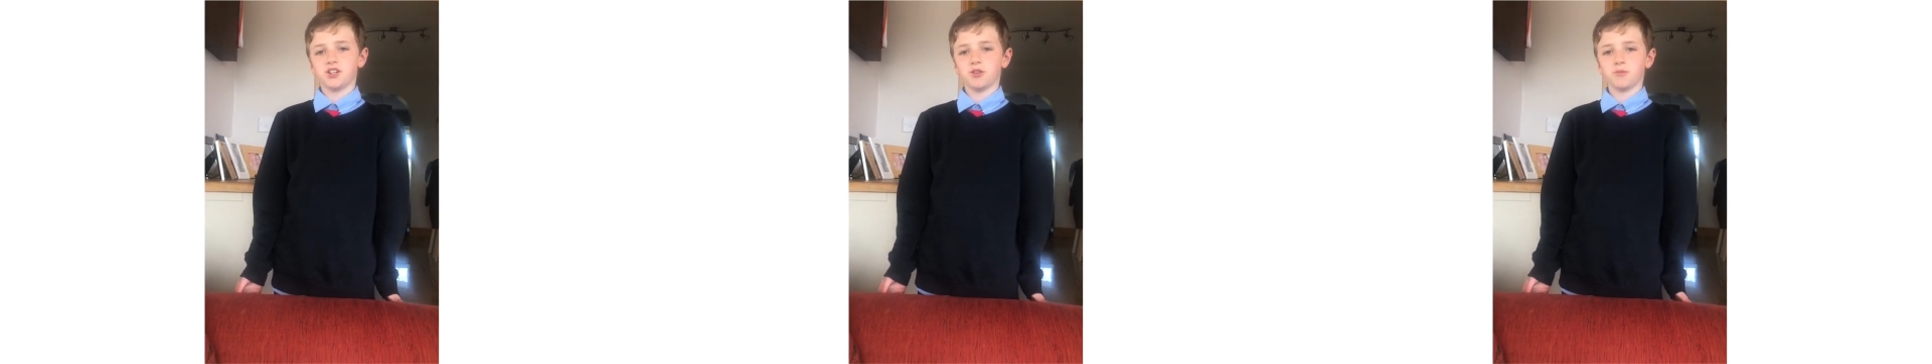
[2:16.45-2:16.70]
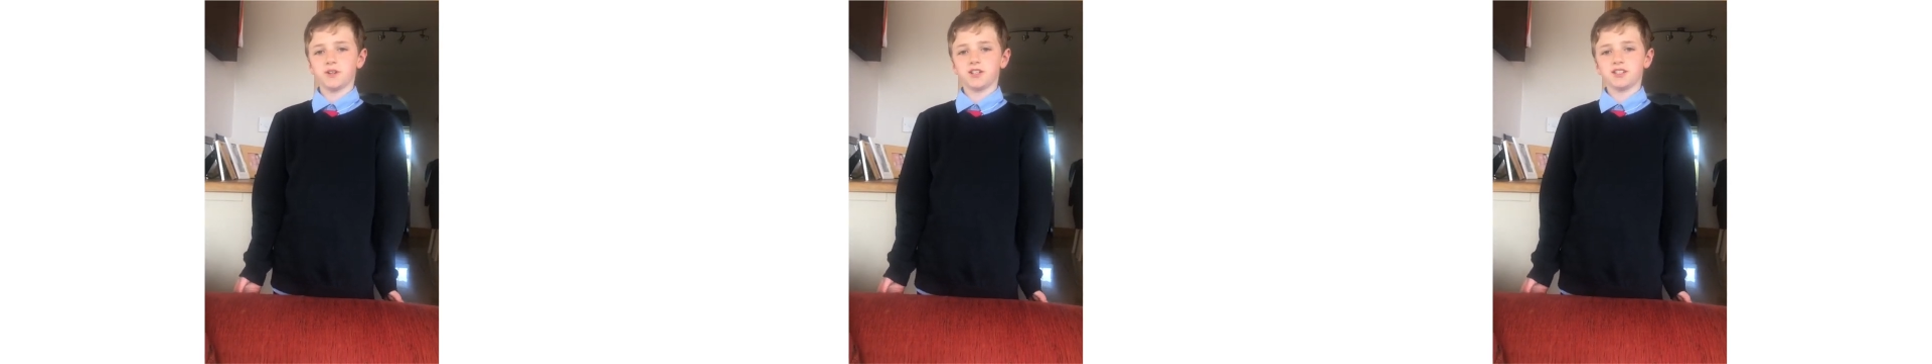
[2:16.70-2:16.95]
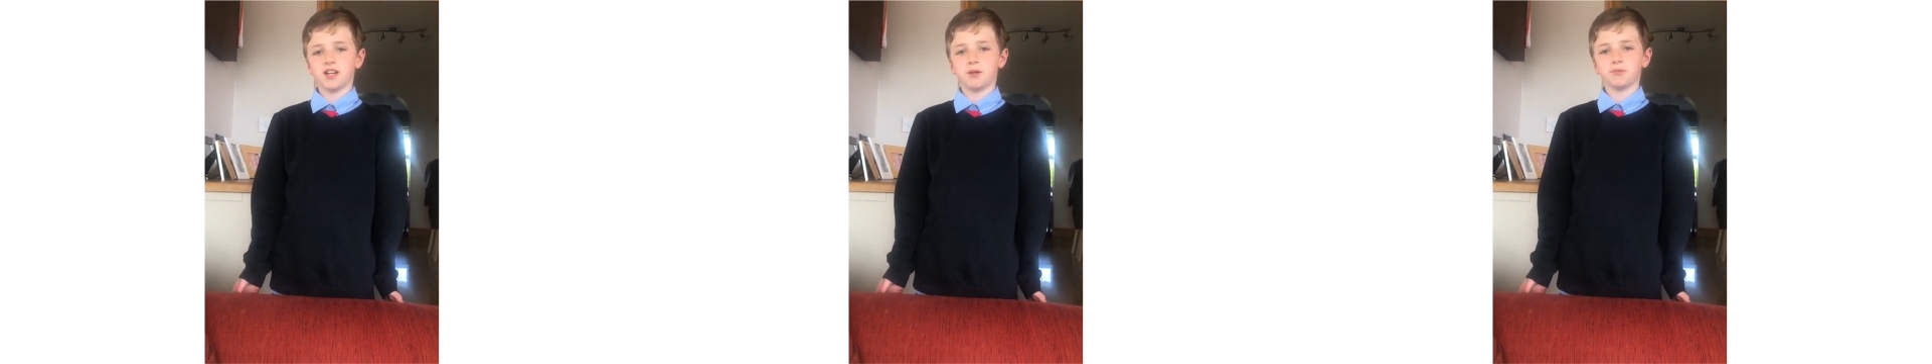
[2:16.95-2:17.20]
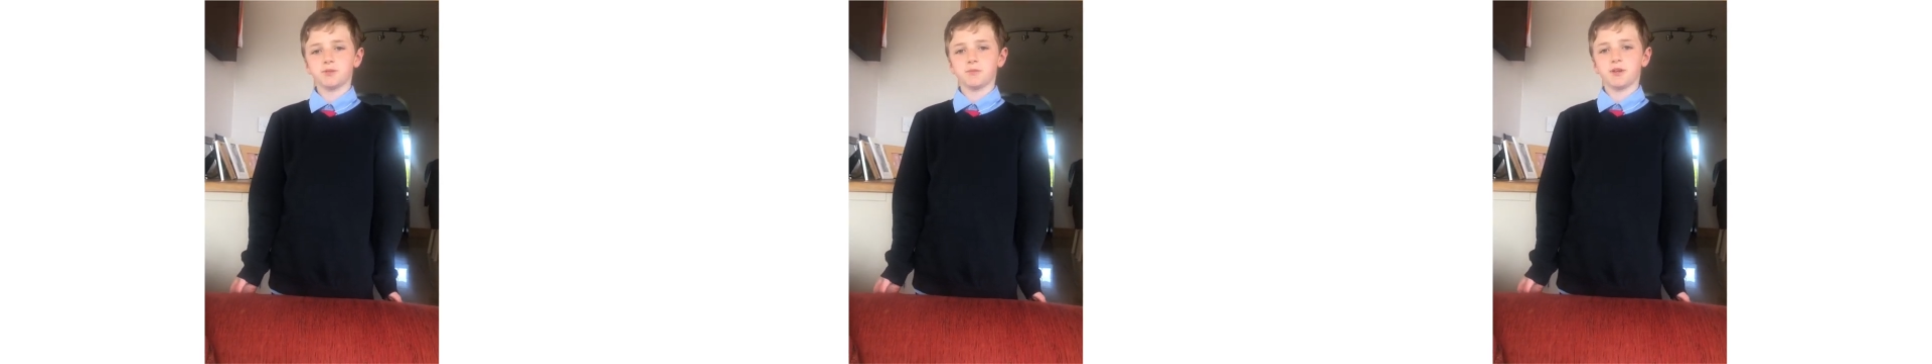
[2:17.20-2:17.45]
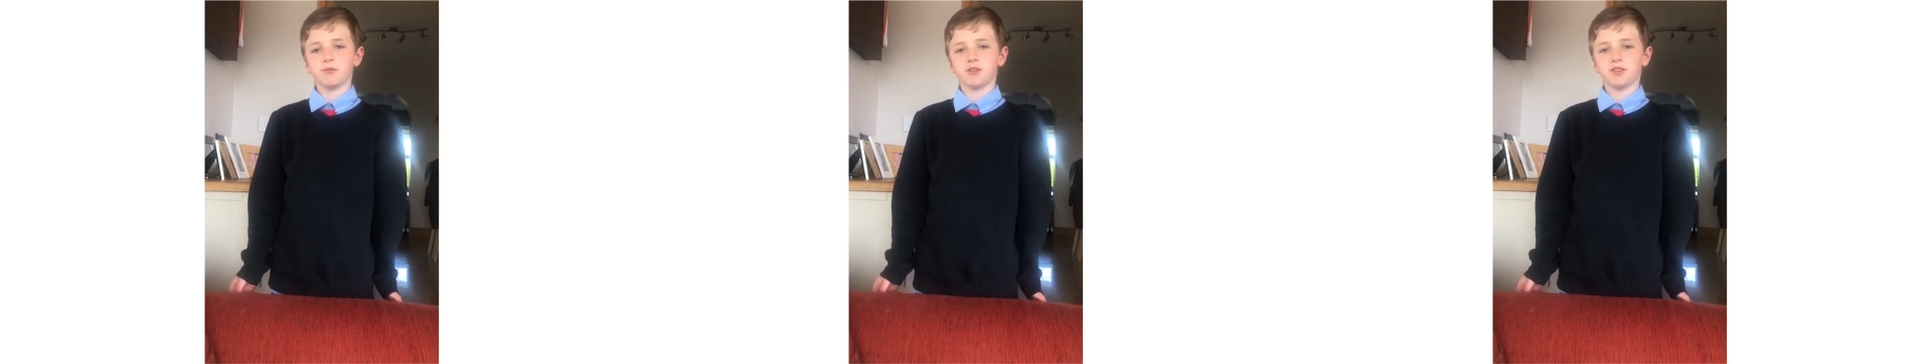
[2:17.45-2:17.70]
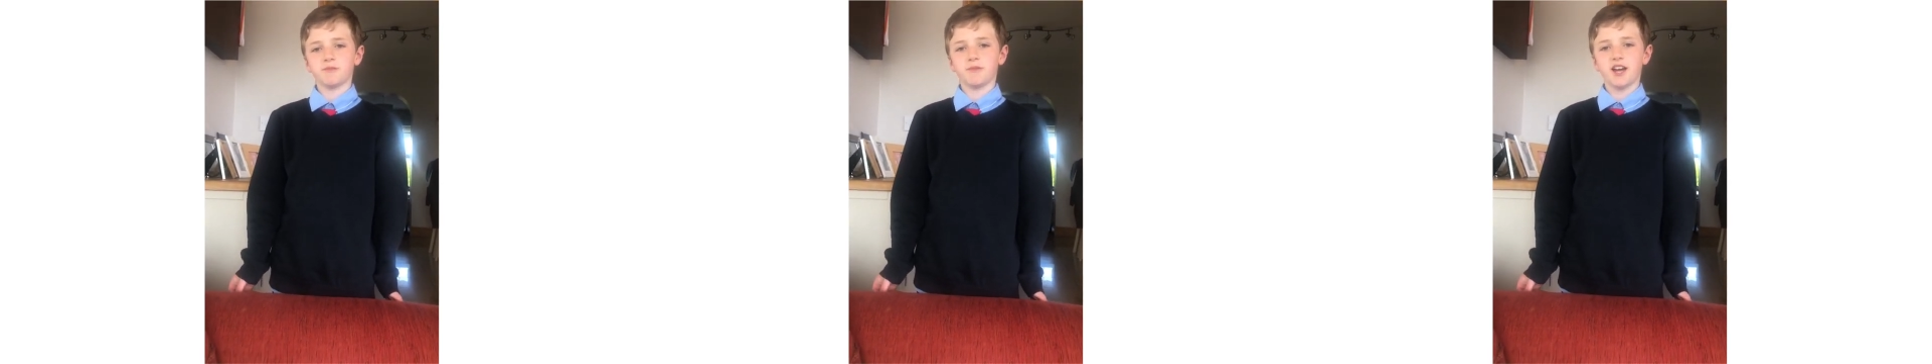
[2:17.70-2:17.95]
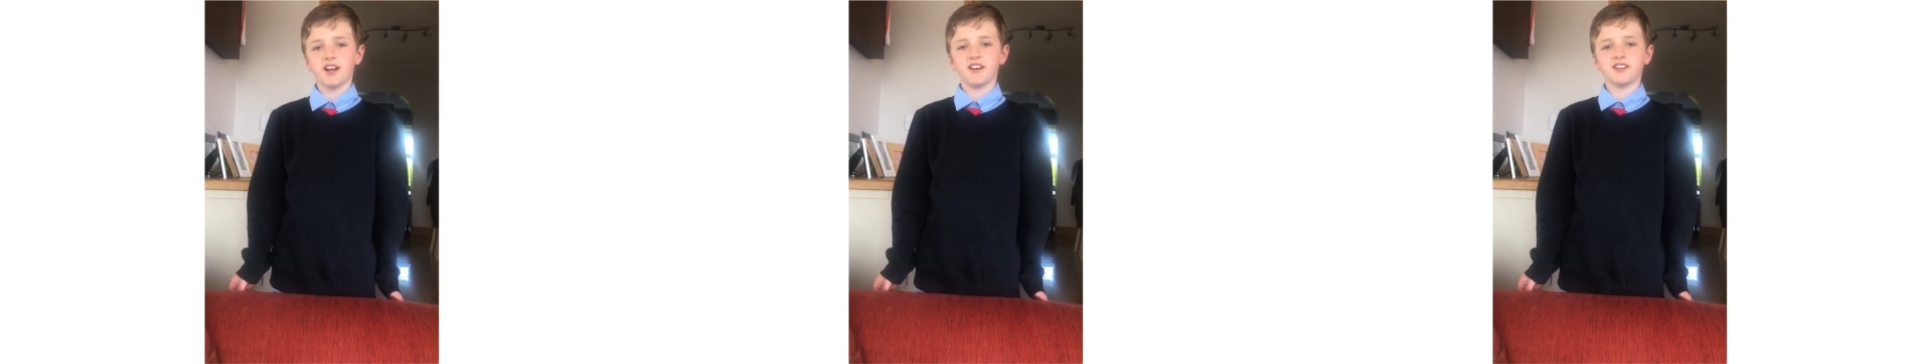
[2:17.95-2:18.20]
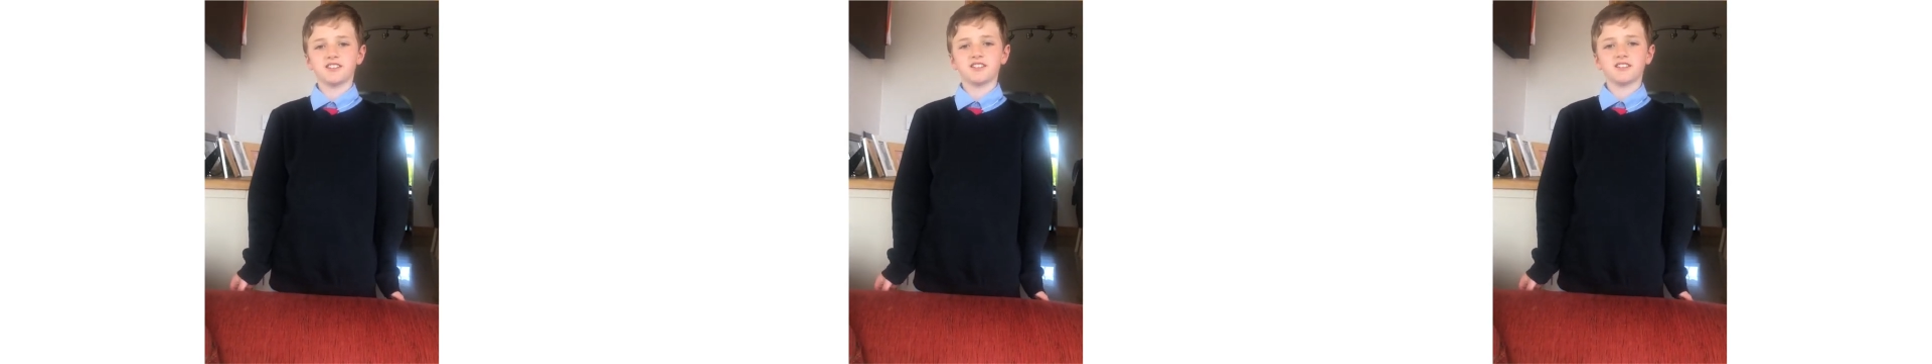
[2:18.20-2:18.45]
always helps me with my
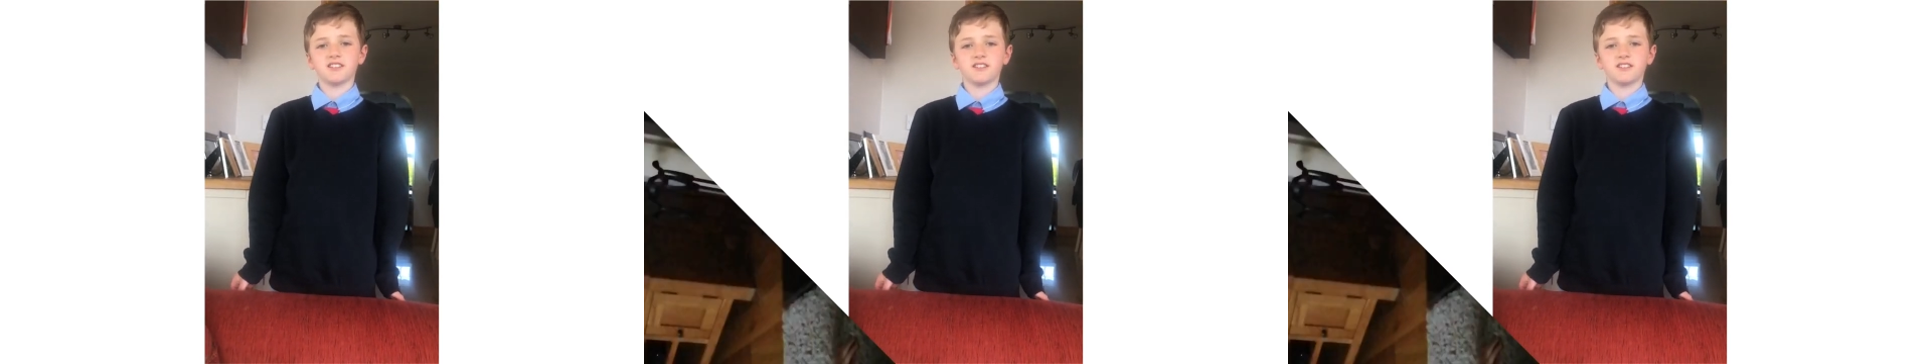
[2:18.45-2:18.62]
art.